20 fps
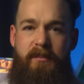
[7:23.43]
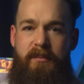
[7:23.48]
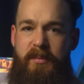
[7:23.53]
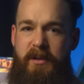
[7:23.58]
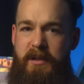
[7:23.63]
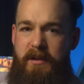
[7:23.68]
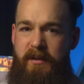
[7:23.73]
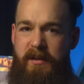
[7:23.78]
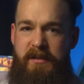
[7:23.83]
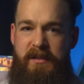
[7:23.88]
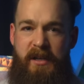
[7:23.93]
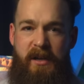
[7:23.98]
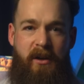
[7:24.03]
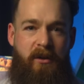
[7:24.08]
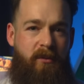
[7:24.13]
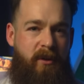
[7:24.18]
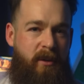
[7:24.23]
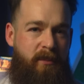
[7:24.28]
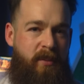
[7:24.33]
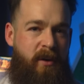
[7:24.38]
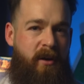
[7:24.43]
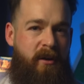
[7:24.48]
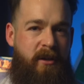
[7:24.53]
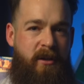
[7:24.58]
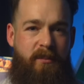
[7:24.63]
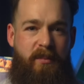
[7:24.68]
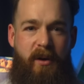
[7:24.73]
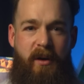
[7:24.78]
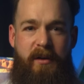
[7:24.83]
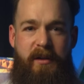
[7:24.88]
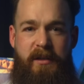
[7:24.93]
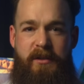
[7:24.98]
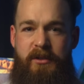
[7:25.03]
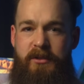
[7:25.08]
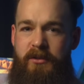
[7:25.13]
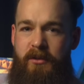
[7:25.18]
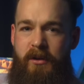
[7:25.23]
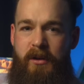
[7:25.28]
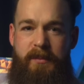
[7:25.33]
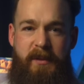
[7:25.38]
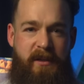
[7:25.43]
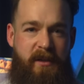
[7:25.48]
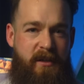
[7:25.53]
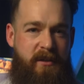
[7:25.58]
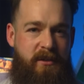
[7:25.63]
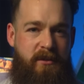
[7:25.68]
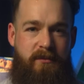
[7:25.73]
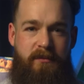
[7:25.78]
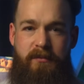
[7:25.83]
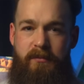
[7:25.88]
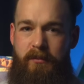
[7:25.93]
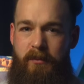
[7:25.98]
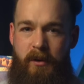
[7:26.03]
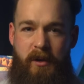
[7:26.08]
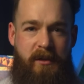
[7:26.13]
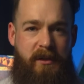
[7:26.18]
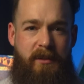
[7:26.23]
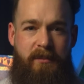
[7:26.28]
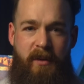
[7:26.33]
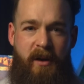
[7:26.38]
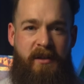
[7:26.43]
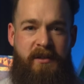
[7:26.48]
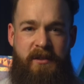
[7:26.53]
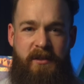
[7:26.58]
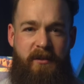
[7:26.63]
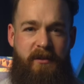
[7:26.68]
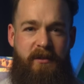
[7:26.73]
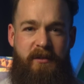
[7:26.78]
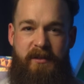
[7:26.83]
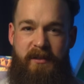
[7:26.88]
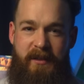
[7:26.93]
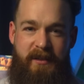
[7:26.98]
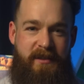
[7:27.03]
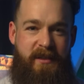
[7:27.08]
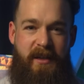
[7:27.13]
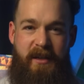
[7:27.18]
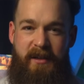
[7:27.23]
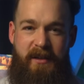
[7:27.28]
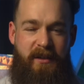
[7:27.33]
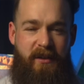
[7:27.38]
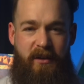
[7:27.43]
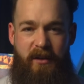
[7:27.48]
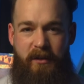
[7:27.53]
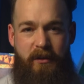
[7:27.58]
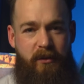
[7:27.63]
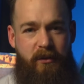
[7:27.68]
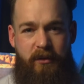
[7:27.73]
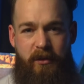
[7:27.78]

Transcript: but you can tell when a part of your body is sore because you've worked the muscles and it's like a